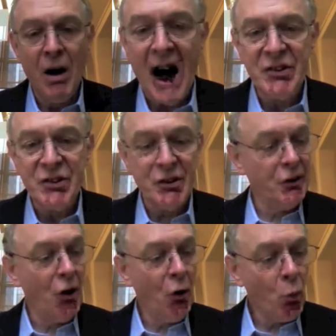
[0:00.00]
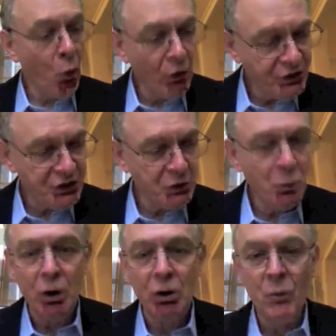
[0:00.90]
and Yale and Princeton
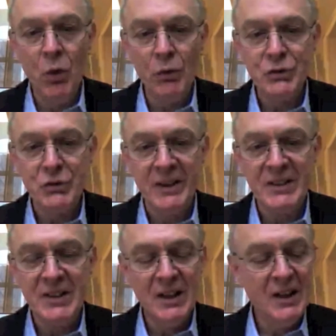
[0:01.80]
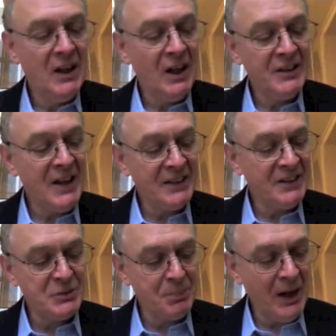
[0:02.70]
wanted to work on Wall Street, and
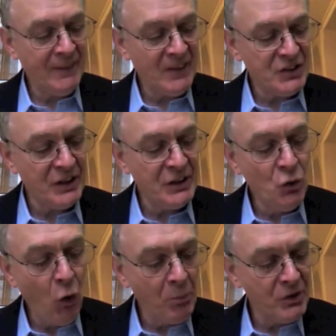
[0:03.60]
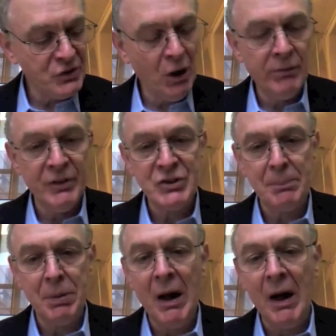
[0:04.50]
yet despite this enormous
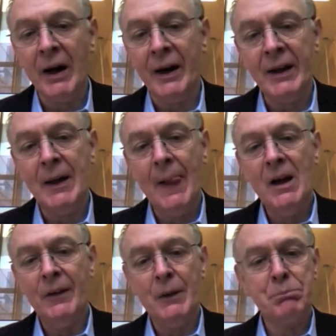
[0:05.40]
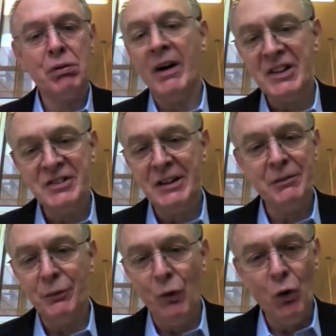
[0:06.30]
oversupply, the price didn't
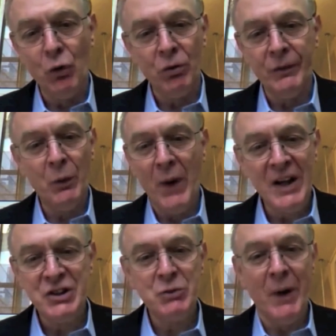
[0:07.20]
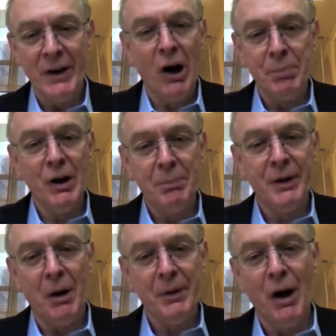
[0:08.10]
fall, the wages went up and up and up
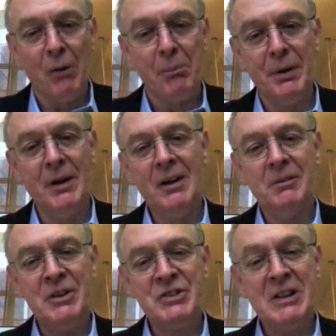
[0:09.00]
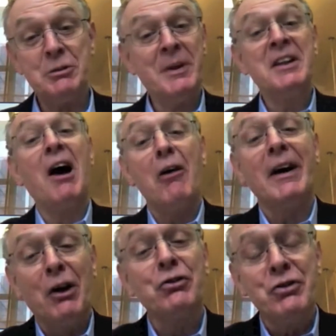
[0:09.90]
and up, which seemed to be in direct
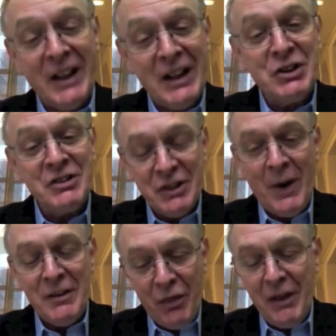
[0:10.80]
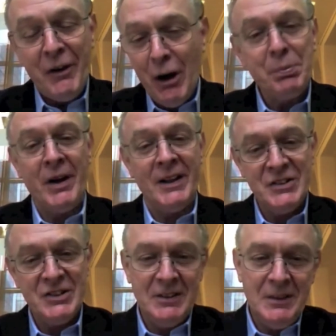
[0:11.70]
contradiction to the way the theory operates.